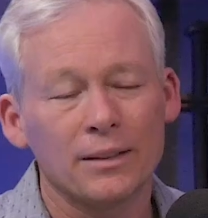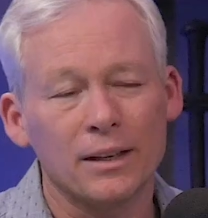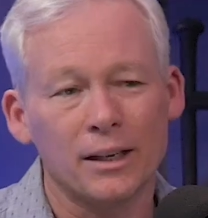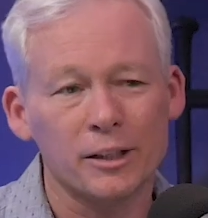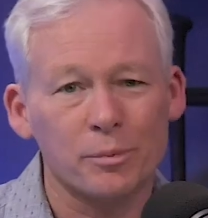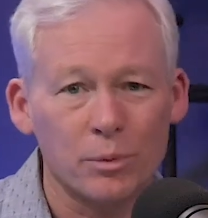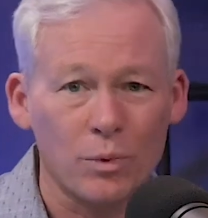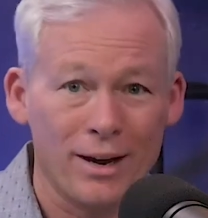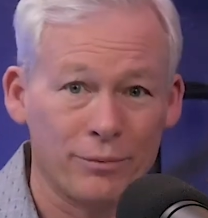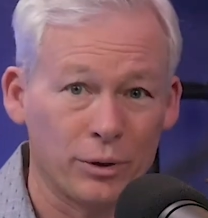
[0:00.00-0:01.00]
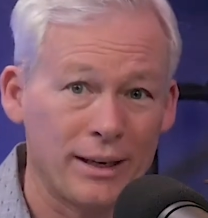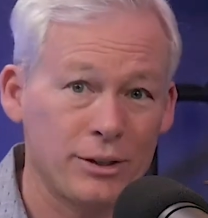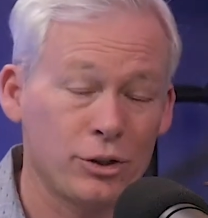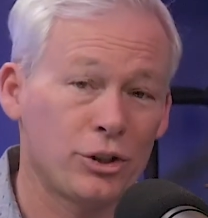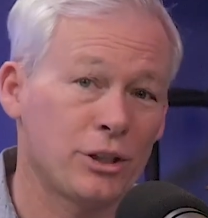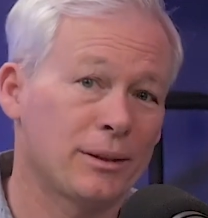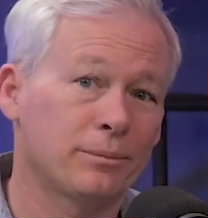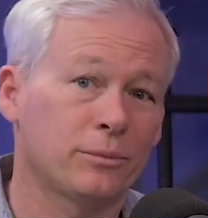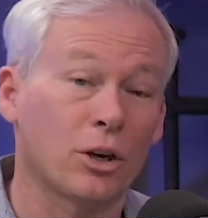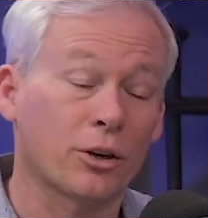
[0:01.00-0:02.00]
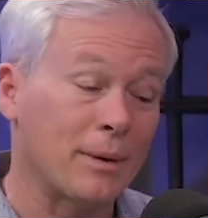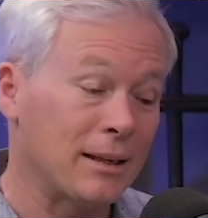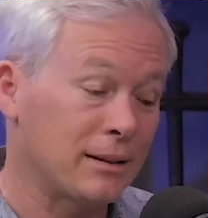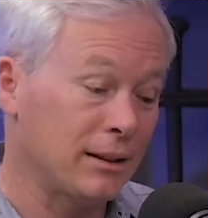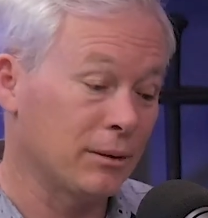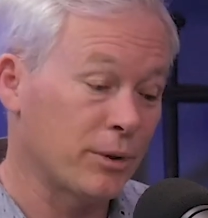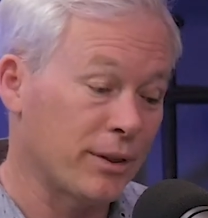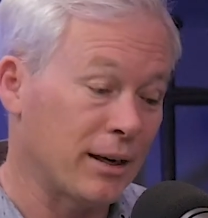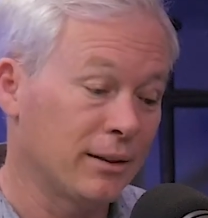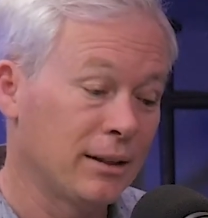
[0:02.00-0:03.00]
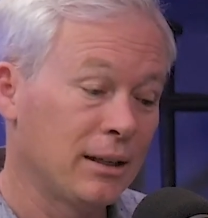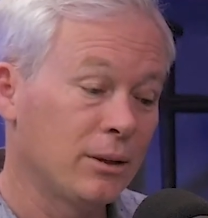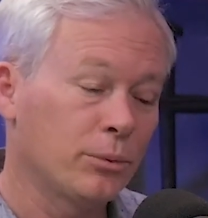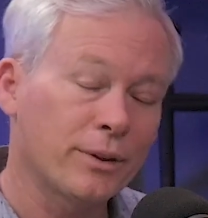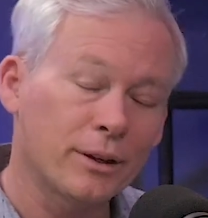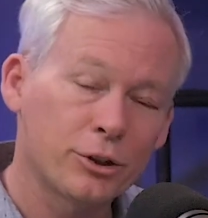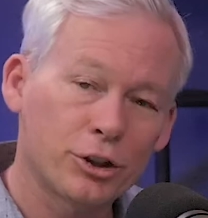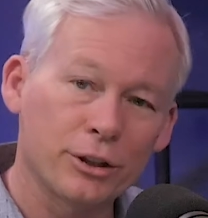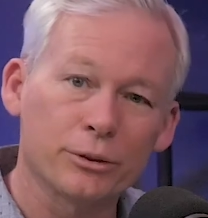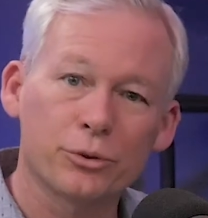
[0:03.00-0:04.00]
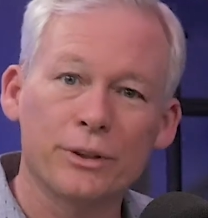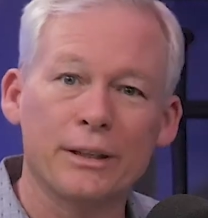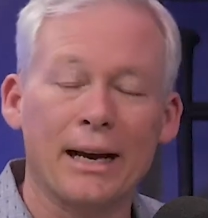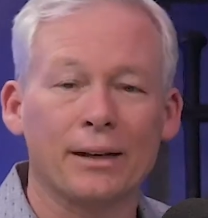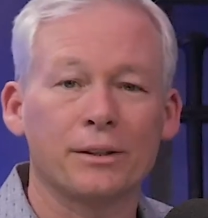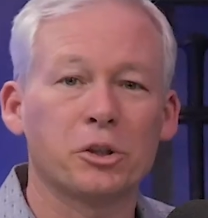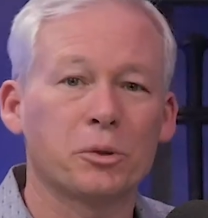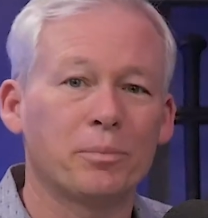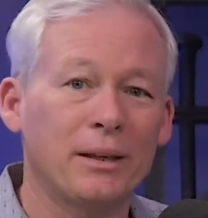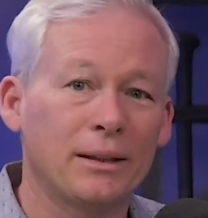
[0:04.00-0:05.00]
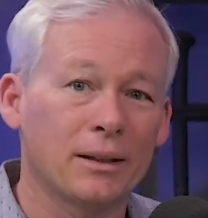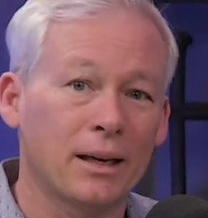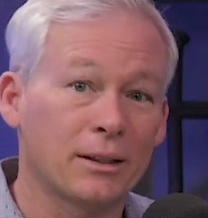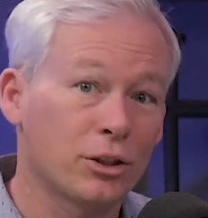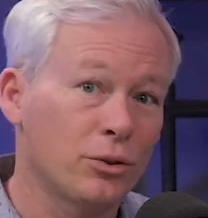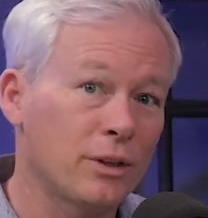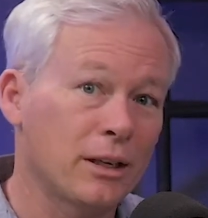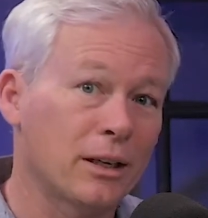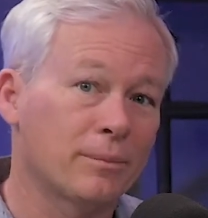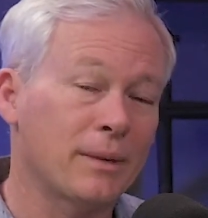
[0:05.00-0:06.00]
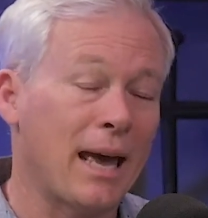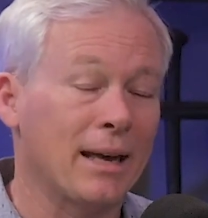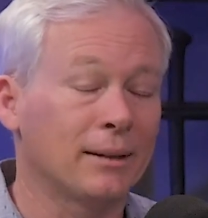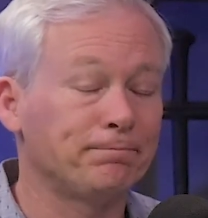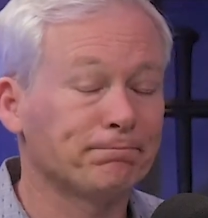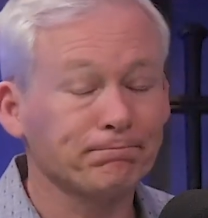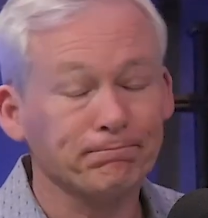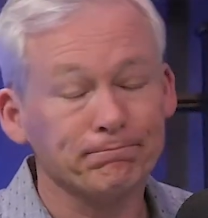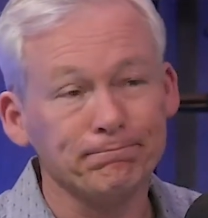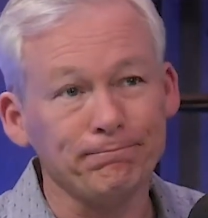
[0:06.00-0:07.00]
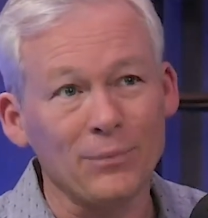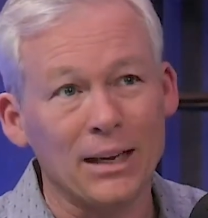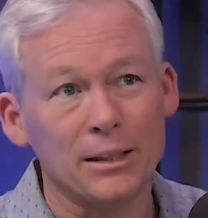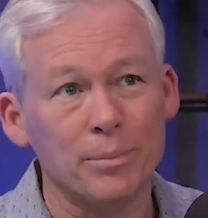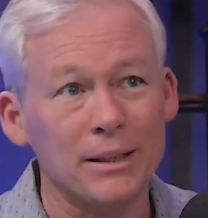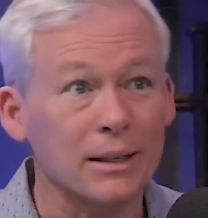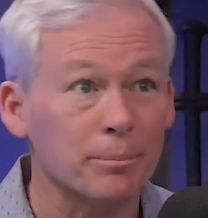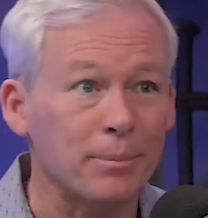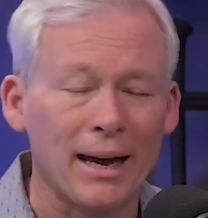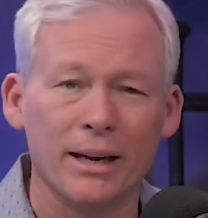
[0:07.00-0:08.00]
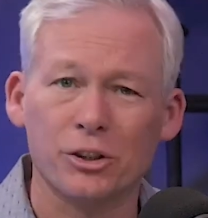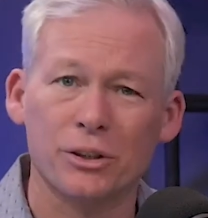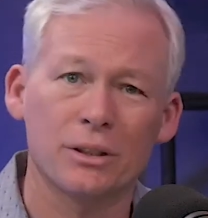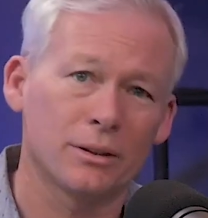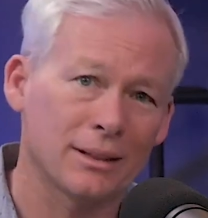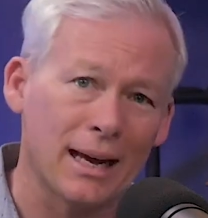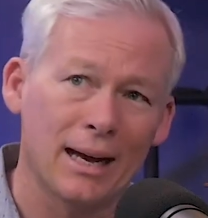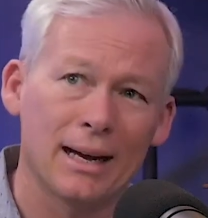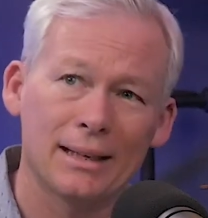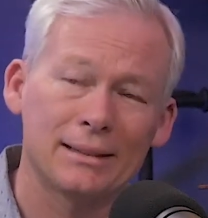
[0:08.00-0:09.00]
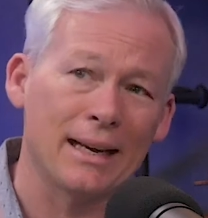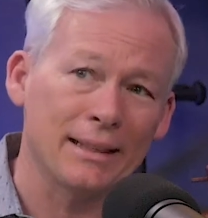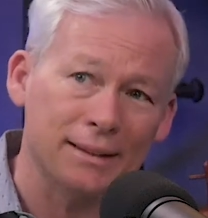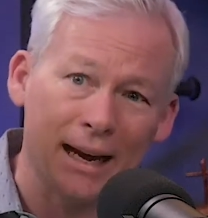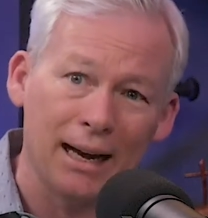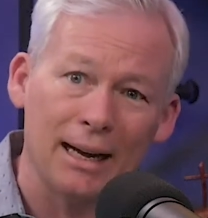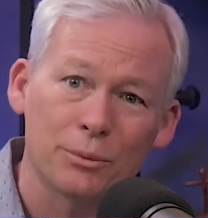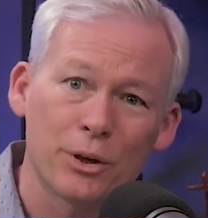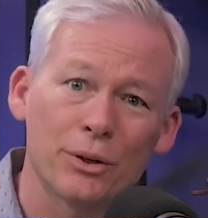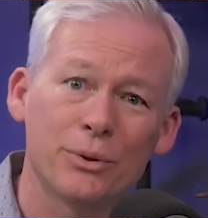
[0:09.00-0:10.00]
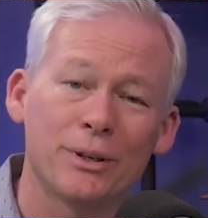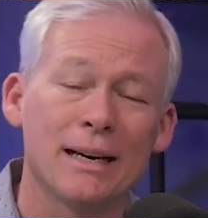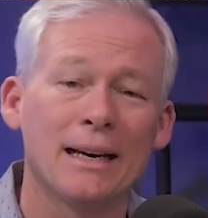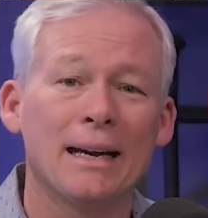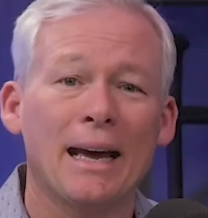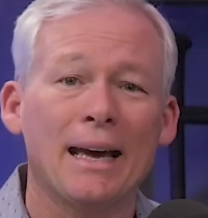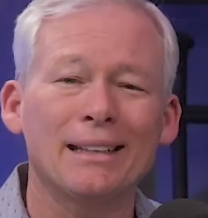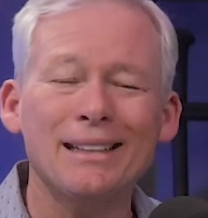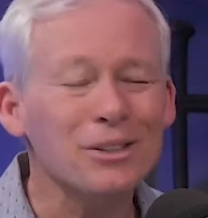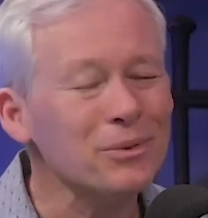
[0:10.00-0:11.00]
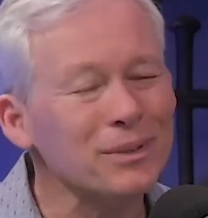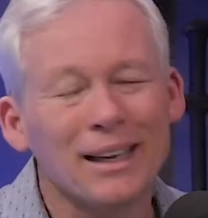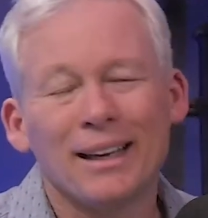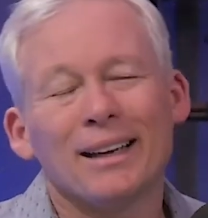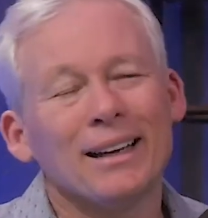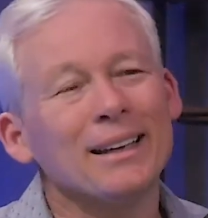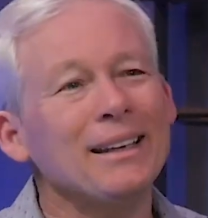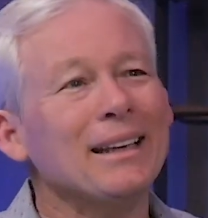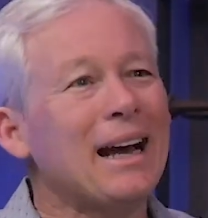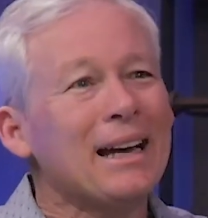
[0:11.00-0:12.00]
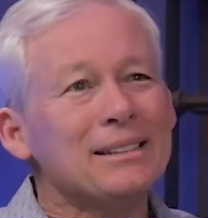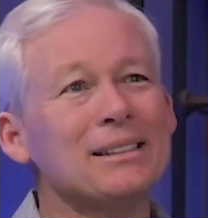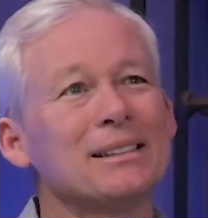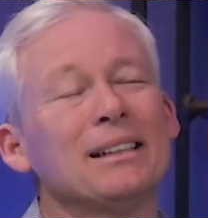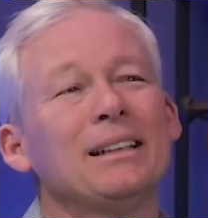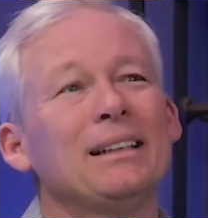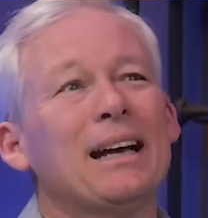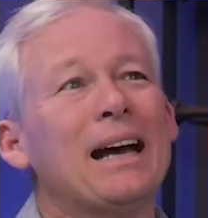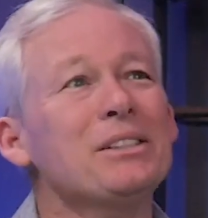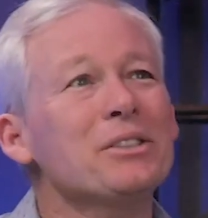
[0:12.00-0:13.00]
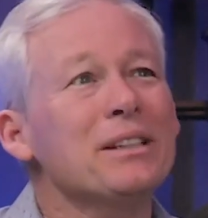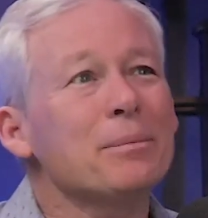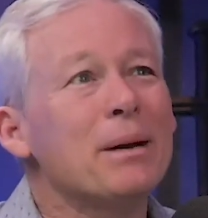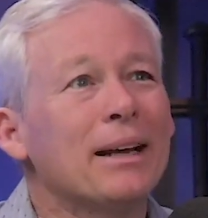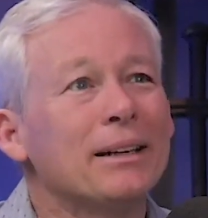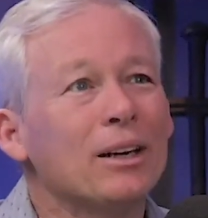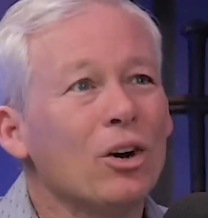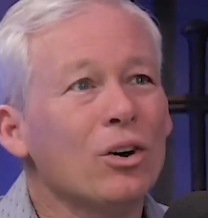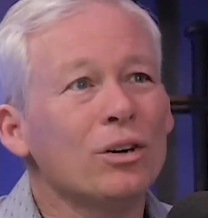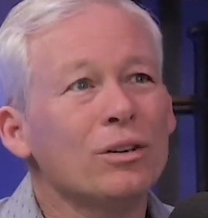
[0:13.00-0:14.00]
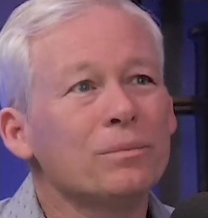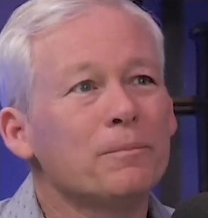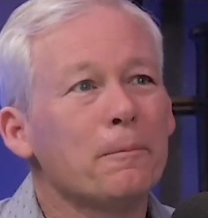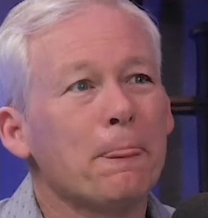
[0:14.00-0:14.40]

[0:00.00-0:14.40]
the husband wife relationship, talking about dealing with our with our children, how to speak uh, to them and and to be compassionate and kind, take the high road. And you know, again, I just mm. I just think about it. All